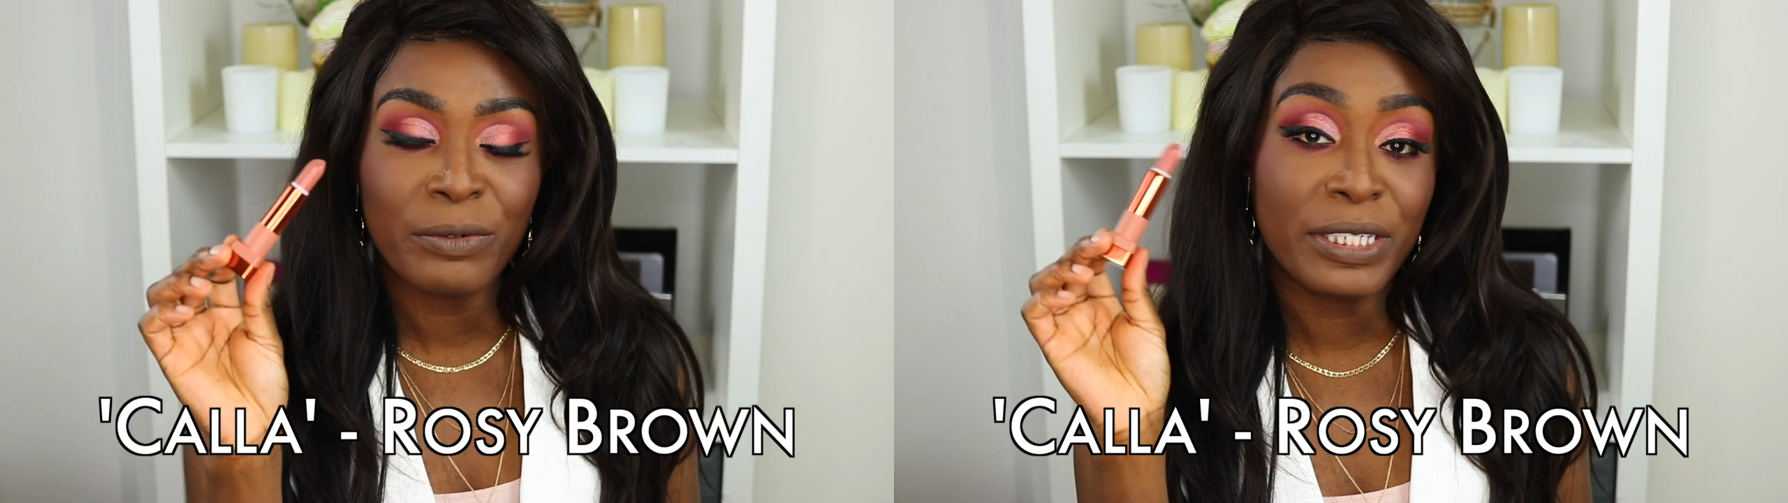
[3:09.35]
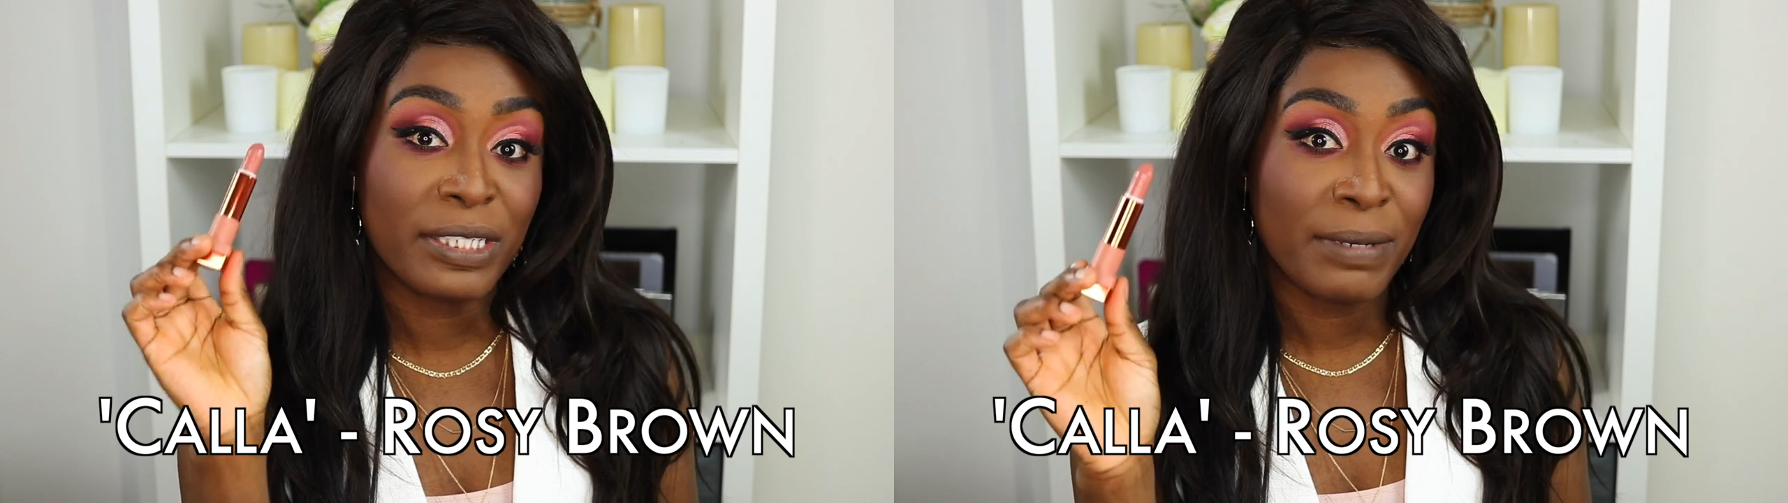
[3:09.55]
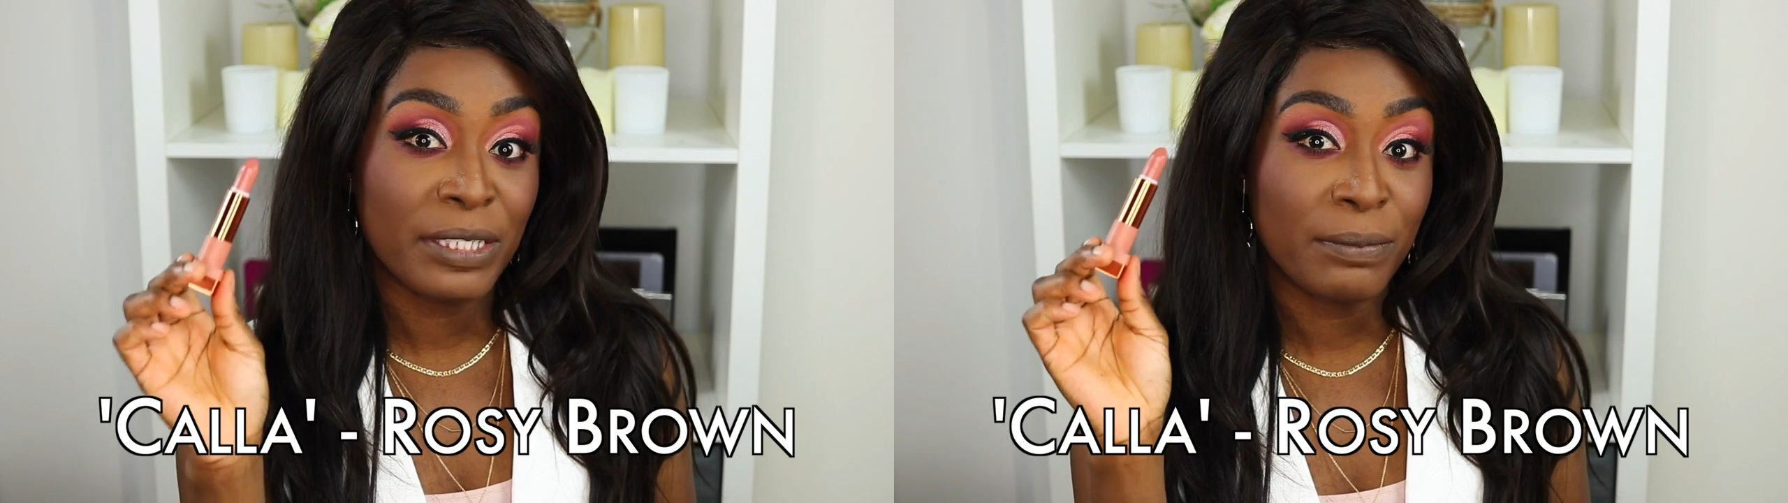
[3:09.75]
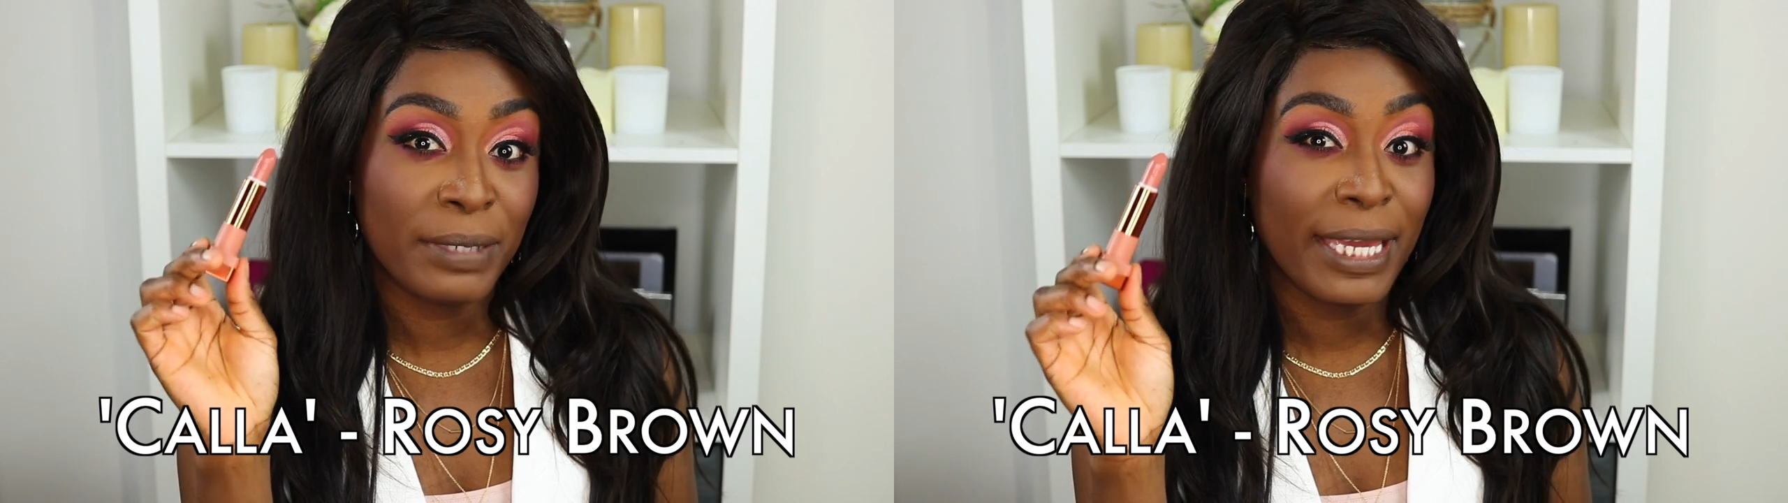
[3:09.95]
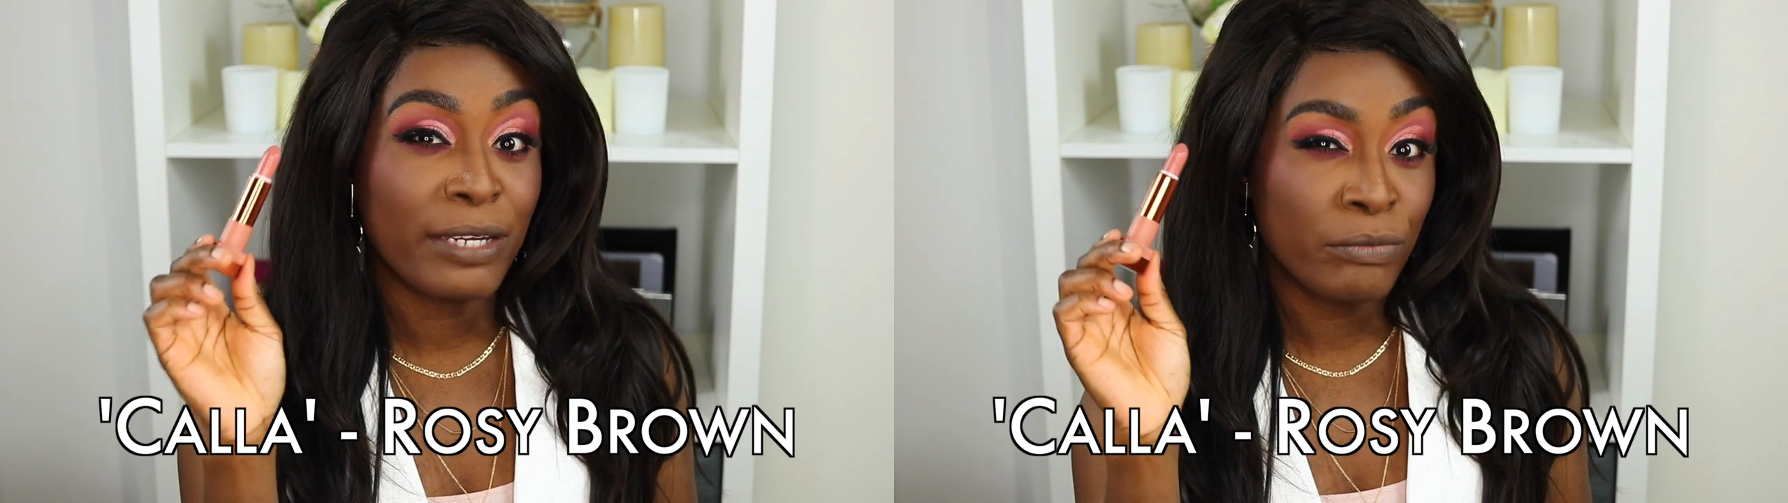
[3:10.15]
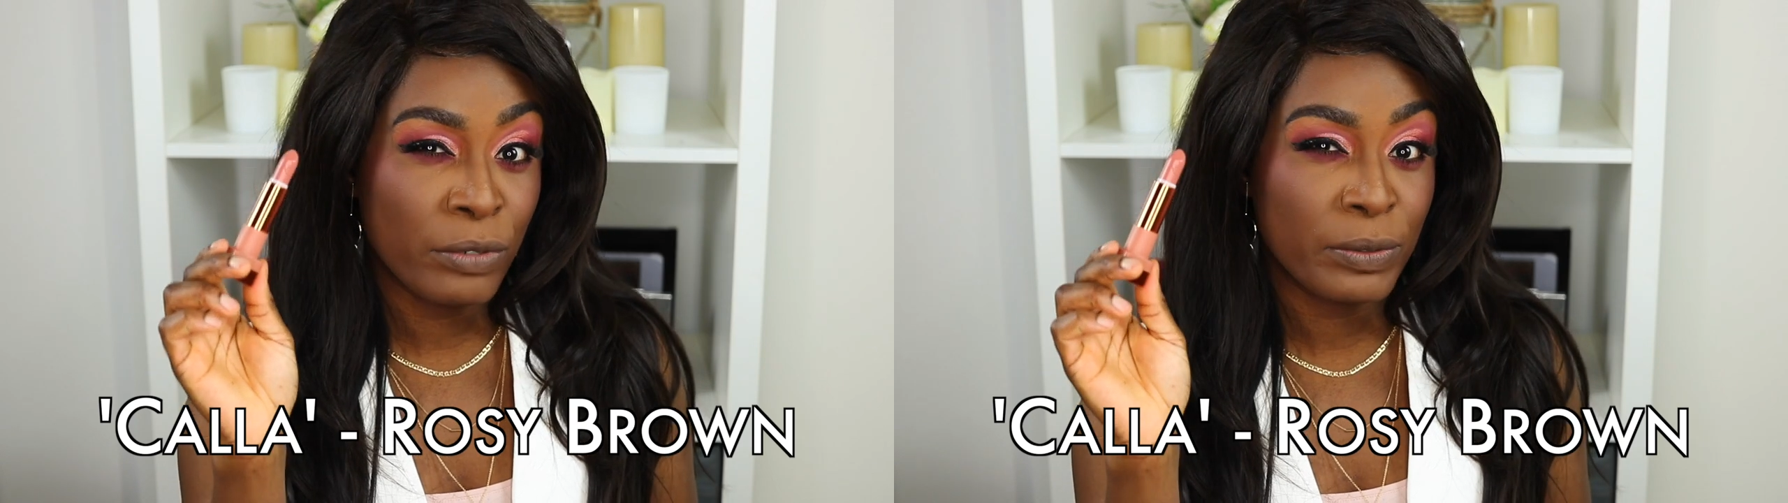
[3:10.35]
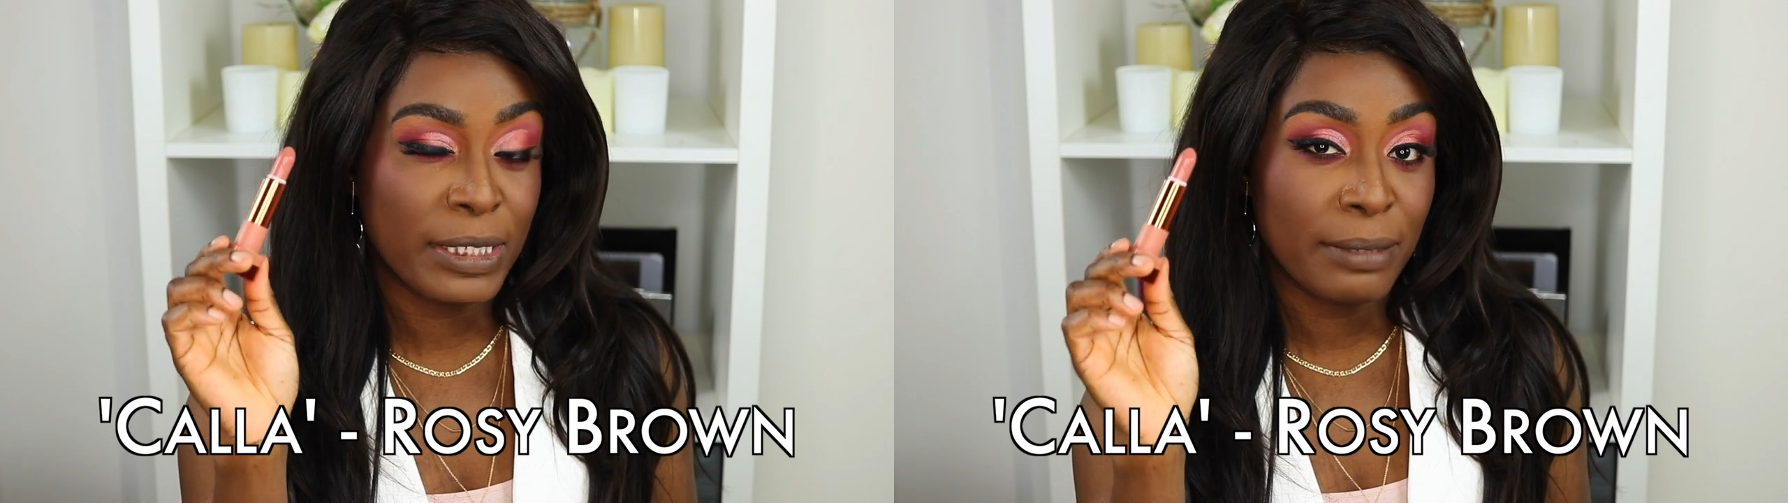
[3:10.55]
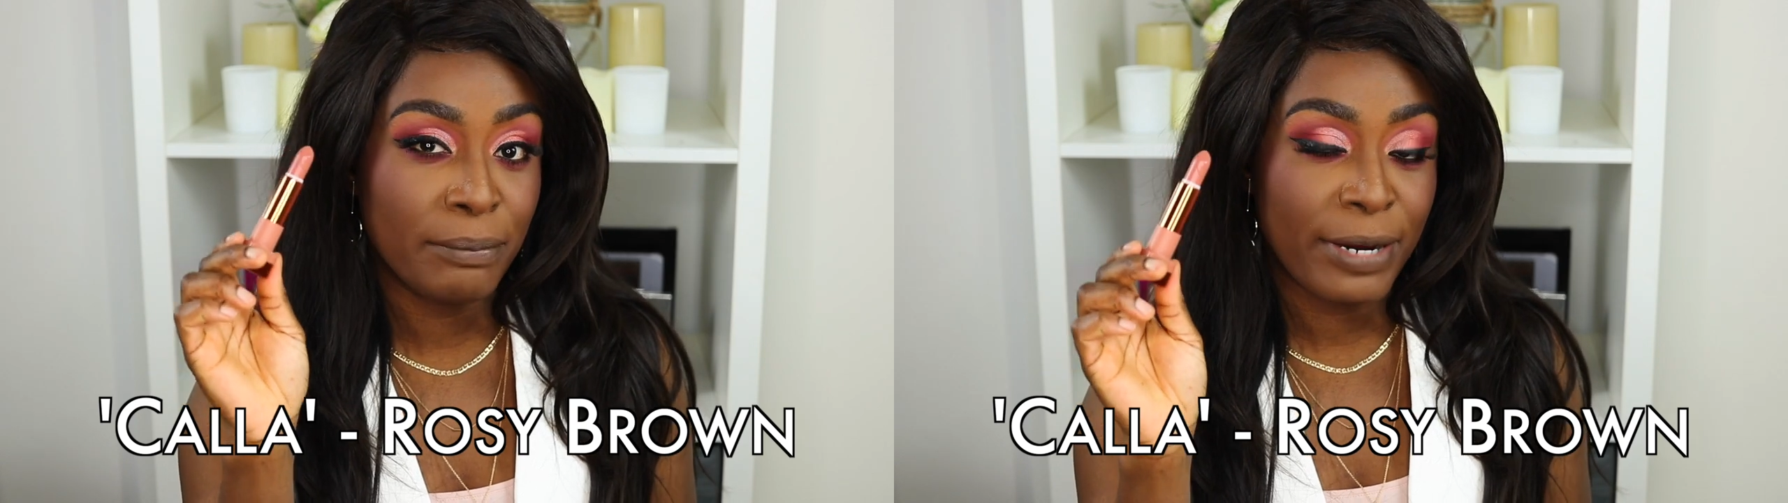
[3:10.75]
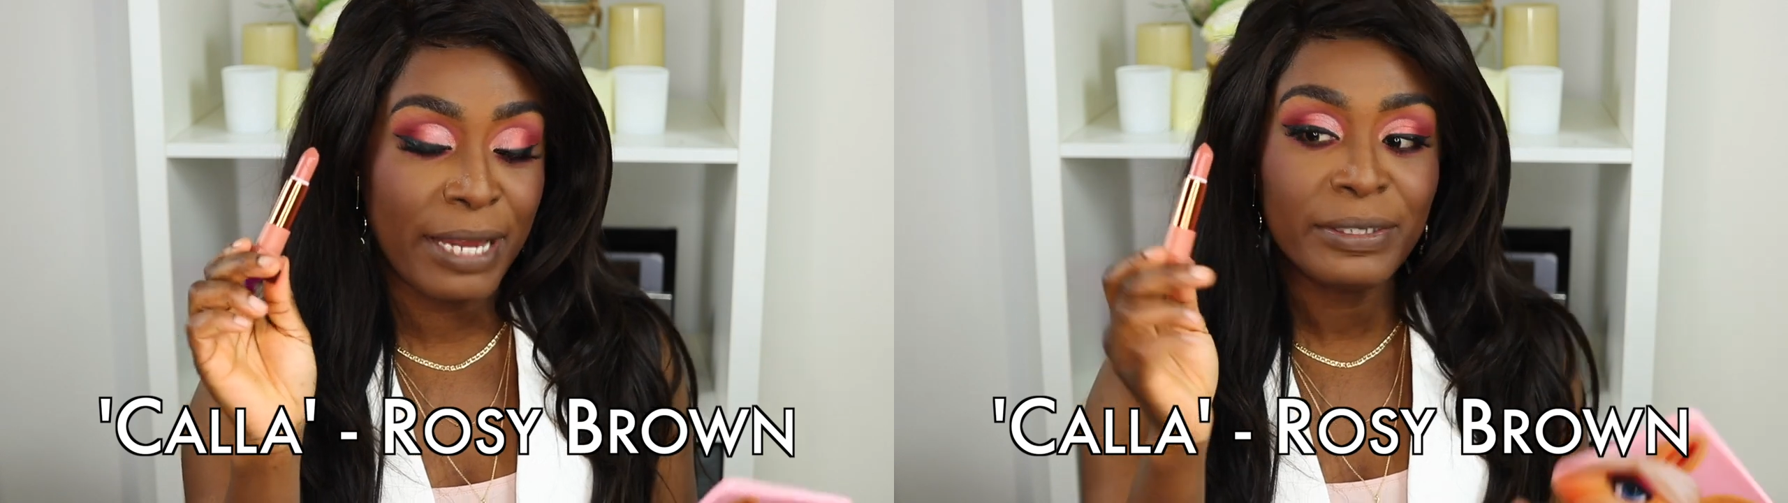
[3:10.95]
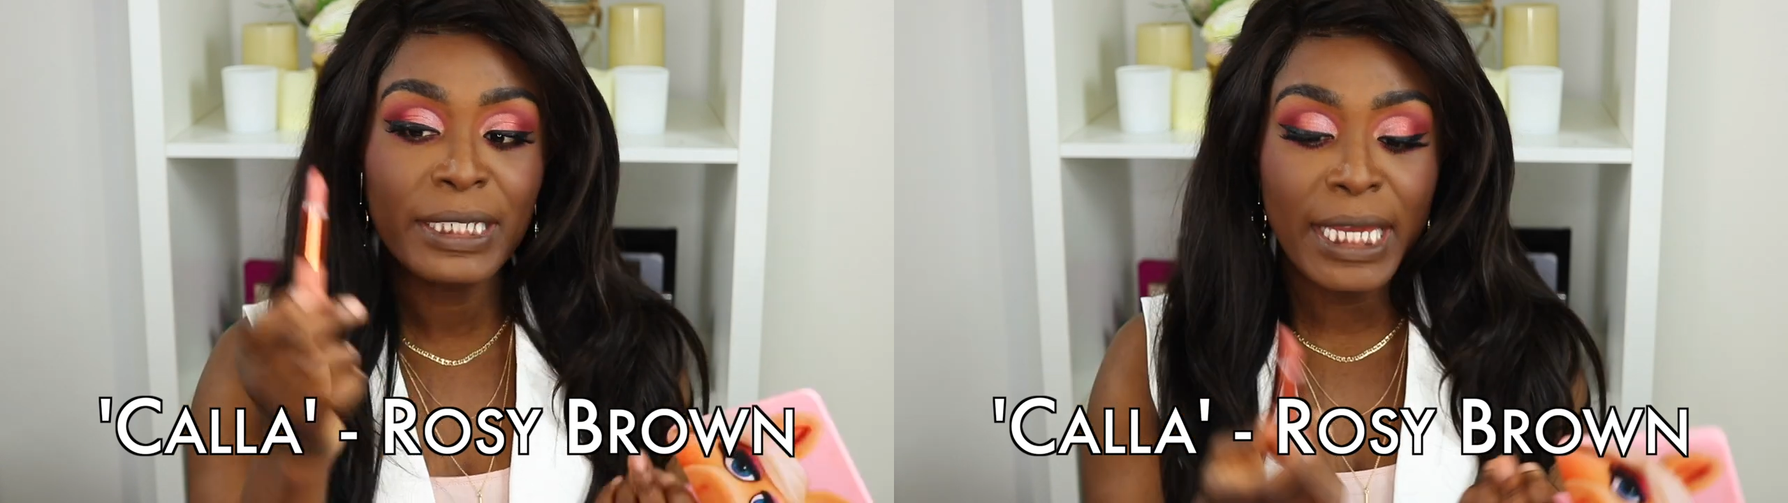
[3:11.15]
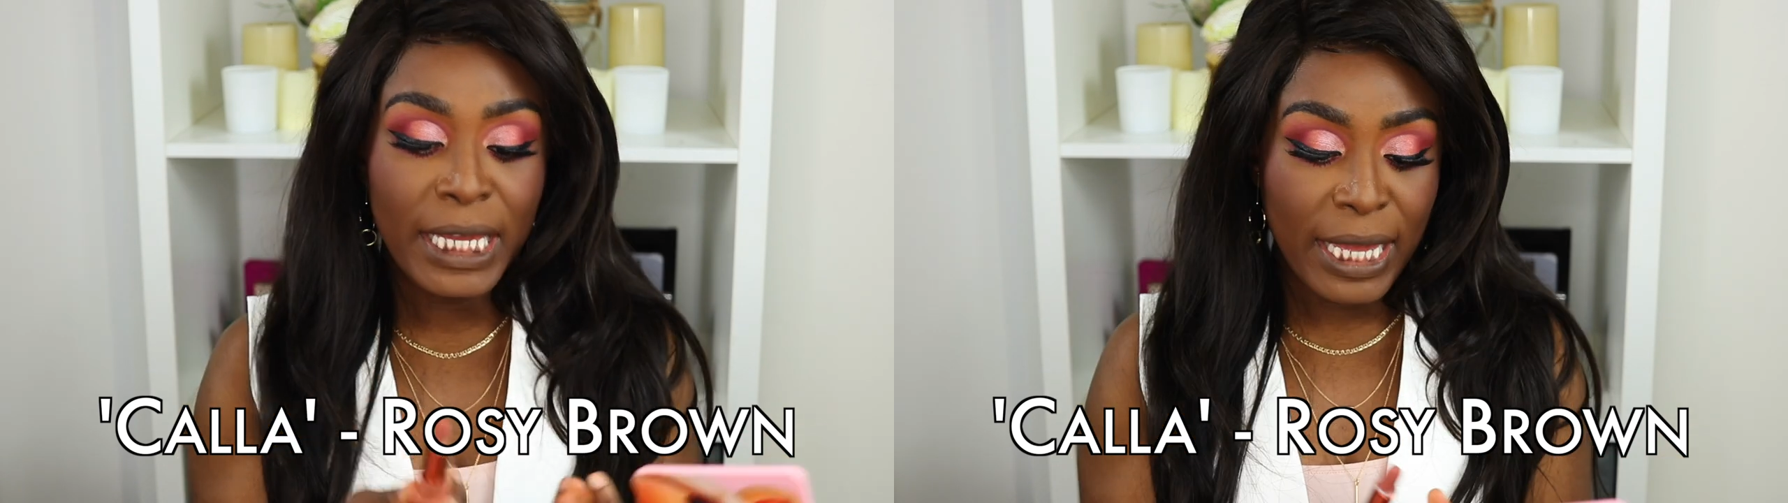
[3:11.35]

which is meant to be a rosy brown.